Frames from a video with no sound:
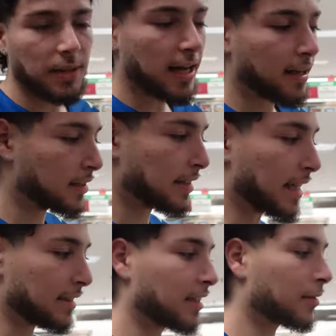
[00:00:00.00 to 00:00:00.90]
back because like
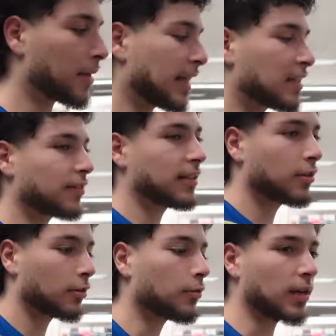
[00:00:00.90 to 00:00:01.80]
I said in my last
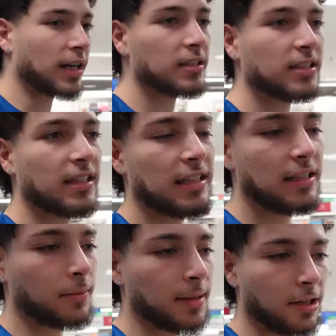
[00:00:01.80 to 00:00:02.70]
video, we're not just gonna
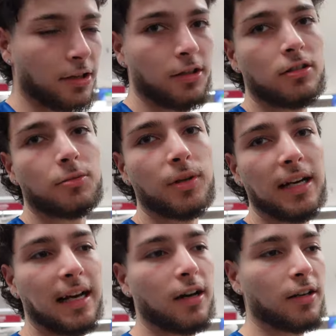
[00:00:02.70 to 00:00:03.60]
leave them here, you know,
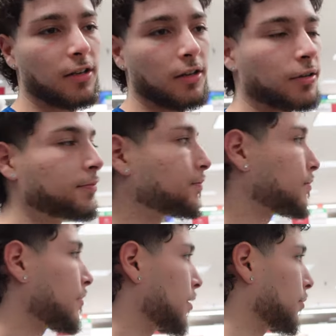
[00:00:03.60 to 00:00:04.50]
spread out, you know.
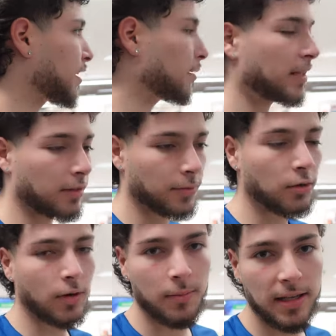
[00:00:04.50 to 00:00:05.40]
We're gonna make, we
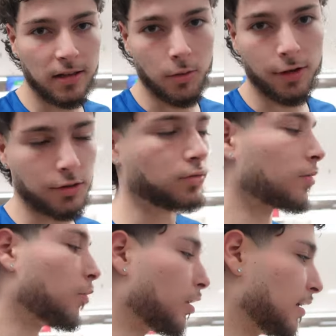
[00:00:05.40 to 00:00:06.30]
don't wanna make the workers
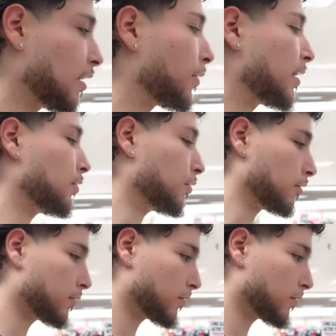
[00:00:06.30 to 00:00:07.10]
work more than they already do.